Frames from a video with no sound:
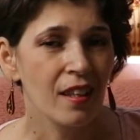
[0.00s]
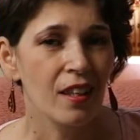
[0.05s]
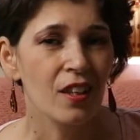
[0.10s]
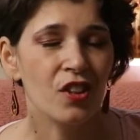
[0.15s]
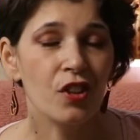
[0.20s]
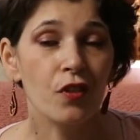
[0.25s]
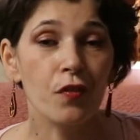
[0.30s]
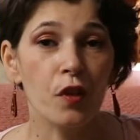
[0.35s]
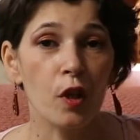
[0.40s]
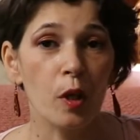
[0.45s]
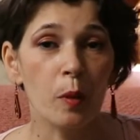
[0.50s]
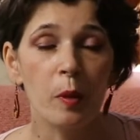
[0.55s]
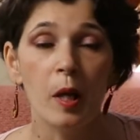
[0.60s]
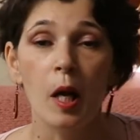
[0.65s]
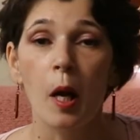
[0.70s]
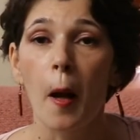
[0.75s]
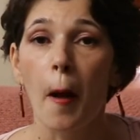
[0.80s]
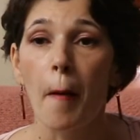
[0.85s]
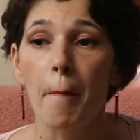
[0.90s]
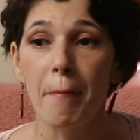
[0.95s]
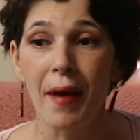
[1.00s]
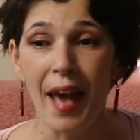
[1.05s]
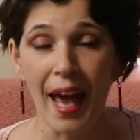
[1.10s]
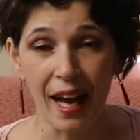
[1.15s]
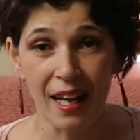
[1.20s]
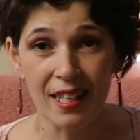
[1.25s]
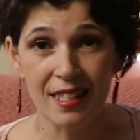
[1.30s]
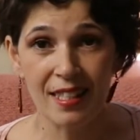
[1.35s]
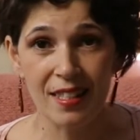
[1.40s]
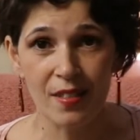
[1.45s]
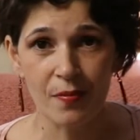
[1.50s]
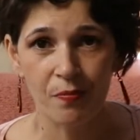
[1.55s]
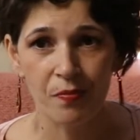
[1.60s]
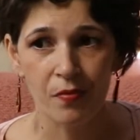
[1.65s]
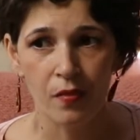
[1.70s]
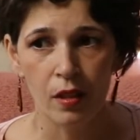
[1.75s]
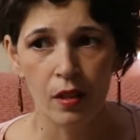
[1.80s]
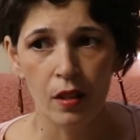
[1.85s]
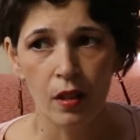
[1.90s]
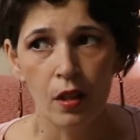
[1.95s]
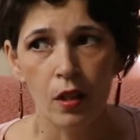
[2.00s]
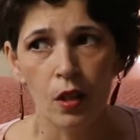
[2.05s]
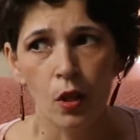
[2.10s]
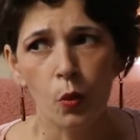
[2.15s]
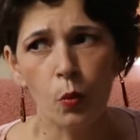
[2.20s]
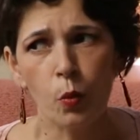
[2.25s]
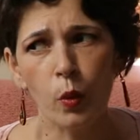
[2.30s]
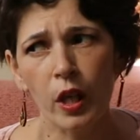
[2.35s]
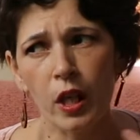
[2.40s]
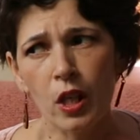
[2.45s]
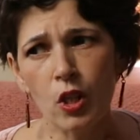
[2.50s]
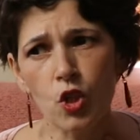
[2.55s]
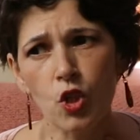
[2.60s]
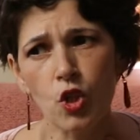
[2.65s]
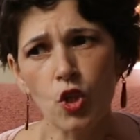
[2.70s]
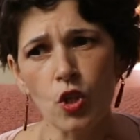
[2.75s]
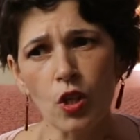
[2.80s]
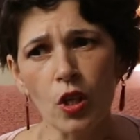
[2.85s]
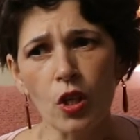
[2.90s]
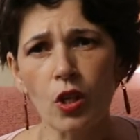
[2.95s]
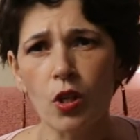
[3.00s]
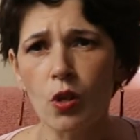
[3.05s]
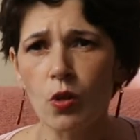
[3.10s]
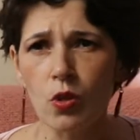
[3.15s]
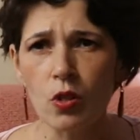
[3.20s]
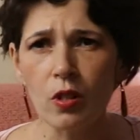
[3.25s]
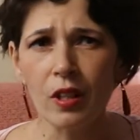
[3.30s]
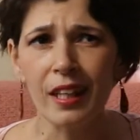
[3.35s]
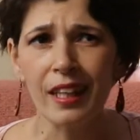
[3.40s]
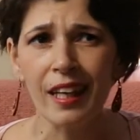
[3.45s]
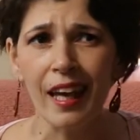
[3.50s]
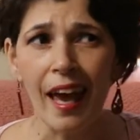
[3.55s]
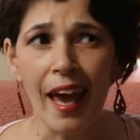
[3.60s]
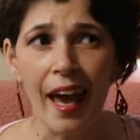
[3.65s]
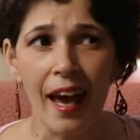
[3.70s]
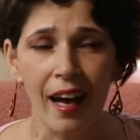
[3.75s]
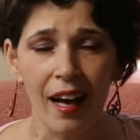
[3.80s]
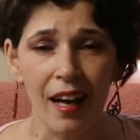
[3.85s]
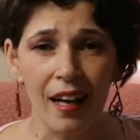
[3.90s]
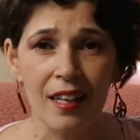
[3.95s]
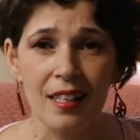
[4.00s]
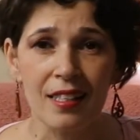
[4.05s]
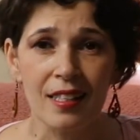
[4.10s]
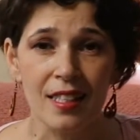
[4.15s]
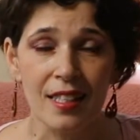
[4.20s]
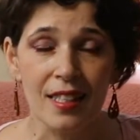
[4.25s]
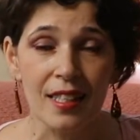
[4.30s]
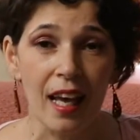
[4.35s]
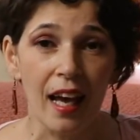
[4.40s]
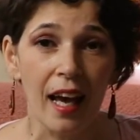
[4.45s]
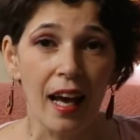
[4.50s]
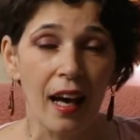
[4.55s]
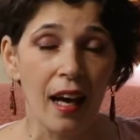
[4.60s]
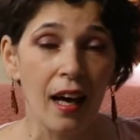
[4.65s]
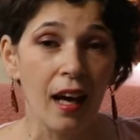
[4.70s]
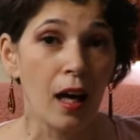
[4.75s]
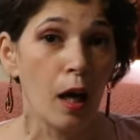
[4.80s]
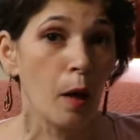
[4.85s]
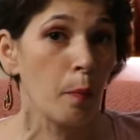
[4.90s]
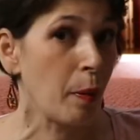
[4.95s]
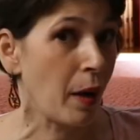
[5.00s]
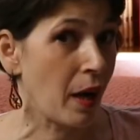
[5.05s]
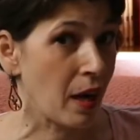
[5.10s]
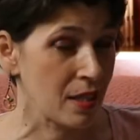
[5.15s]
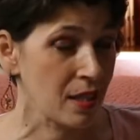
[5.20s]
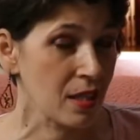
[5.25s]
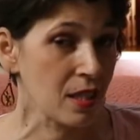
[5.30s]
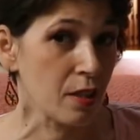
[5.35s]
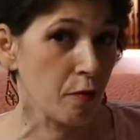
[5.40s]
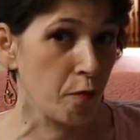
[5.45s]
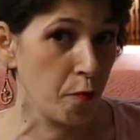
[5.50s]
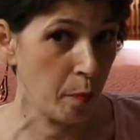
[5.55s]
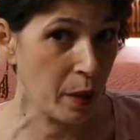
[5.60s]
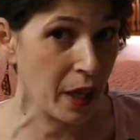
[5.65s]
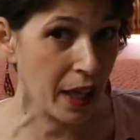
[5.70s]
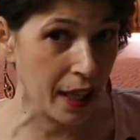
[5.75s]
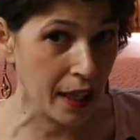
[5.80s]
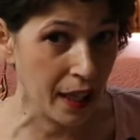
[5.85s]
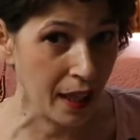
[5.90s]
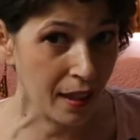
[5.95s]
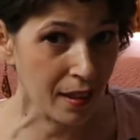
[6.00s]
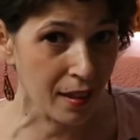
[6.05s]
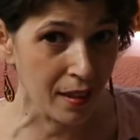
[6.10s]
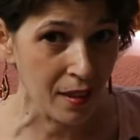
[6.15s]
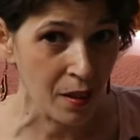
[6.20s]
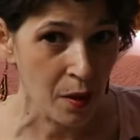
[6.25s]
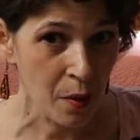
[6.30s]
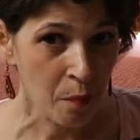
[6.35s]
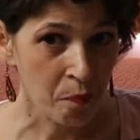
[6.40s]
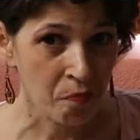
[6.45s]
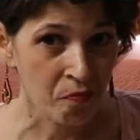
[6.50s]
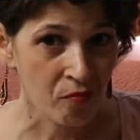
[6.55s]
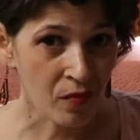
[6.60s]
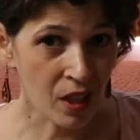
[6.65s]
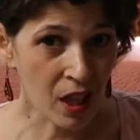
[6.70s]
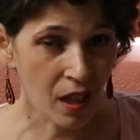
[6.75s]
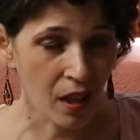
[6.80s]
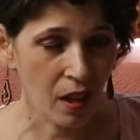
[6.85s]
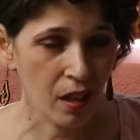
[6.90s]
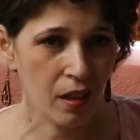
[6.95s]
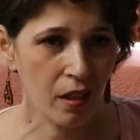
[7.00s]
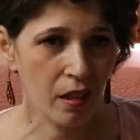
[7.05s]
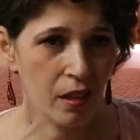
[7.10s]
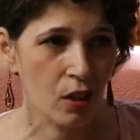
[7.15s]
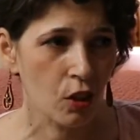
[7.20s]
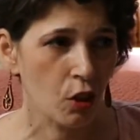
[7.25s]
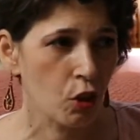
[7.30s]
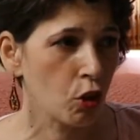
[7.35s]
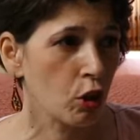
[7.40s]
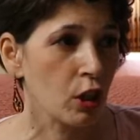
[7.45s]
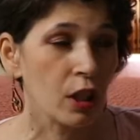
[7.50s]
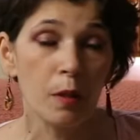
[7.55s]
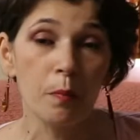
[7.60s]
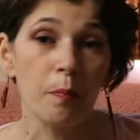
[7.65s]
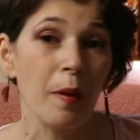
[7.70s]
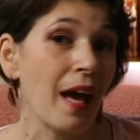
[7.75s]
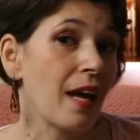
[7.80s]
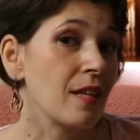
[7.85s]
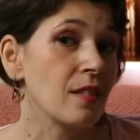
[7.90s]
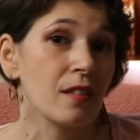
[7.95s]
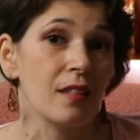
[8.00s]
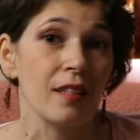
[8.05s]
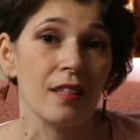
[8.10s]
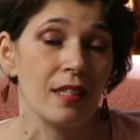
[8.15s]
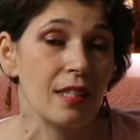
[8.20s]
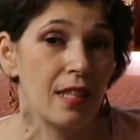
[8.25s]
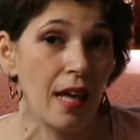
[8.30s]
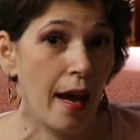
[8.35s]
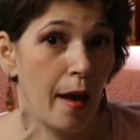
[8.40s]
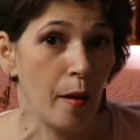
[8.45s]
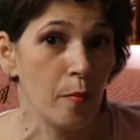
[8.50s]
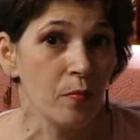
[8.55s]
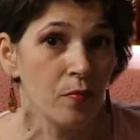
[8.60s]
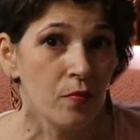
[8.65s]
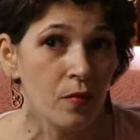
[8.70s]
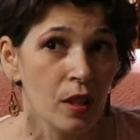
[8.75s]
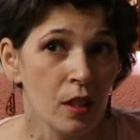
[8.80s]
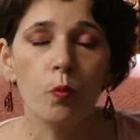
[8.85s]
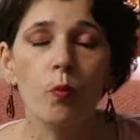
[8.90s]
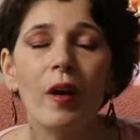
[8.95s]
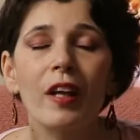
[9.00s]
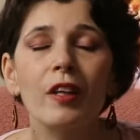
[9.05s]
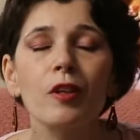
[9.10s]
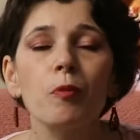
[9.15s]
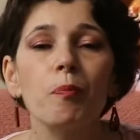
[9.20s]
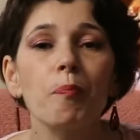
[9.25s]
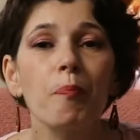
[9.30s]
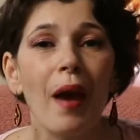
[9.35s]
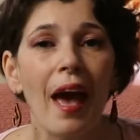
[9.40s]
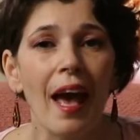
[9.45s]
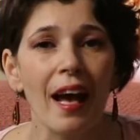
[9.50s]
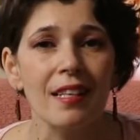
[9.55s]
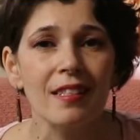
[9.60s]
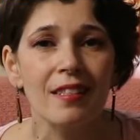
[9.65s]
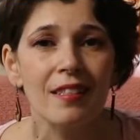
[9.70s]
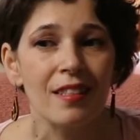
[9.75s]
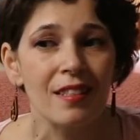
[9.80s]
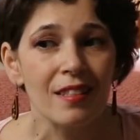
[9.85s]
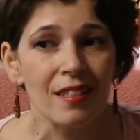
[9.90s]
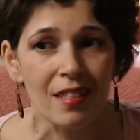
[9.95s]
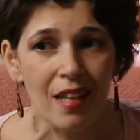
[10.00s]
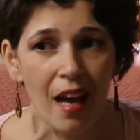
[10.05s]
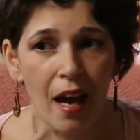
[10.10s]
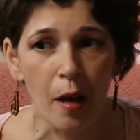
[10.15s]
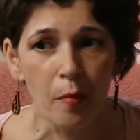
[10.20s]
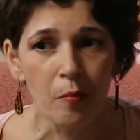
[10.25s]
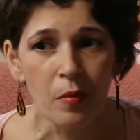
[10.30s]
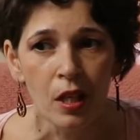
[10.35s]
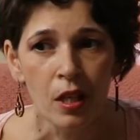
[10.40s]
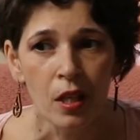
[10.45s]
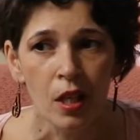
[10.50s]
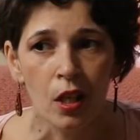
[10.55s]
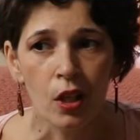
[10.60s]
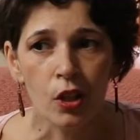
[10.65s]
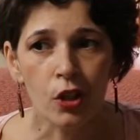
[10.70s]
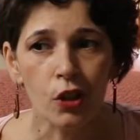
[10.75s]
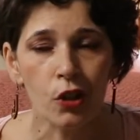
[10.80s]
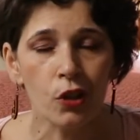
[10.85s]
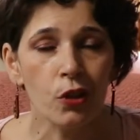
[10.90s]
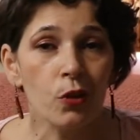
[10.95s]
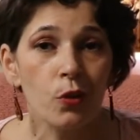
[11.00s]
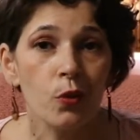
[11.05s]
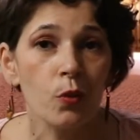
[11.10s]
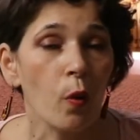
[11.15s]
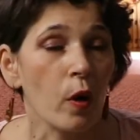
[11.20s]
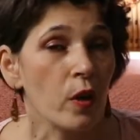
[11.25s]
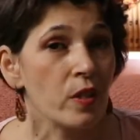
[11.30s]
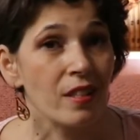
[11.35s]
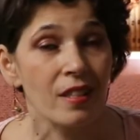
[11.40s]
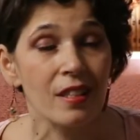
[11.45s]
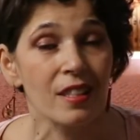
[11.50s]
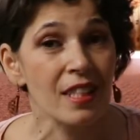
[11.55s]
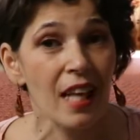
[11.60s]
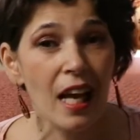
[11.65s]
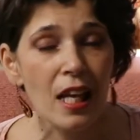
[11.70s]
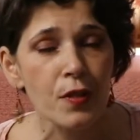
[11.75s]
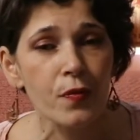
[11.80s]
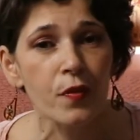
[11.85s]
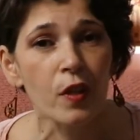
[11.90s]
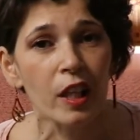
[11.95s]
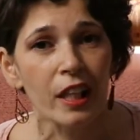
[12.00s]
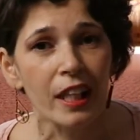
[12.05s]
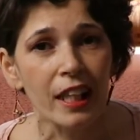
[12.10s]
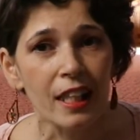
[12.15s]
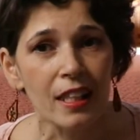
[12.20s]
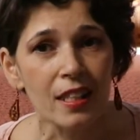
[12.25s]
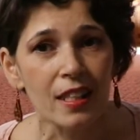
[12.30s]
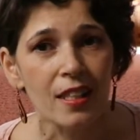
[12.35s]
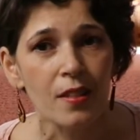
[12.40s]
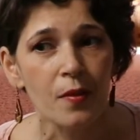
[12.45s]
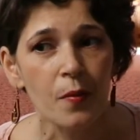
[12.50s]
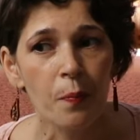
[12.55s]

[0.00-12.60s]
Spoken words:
The verb pass, which usually has a positive meaning. Yeah, like you can pass an exam. When you pass an exam, you are successful in it.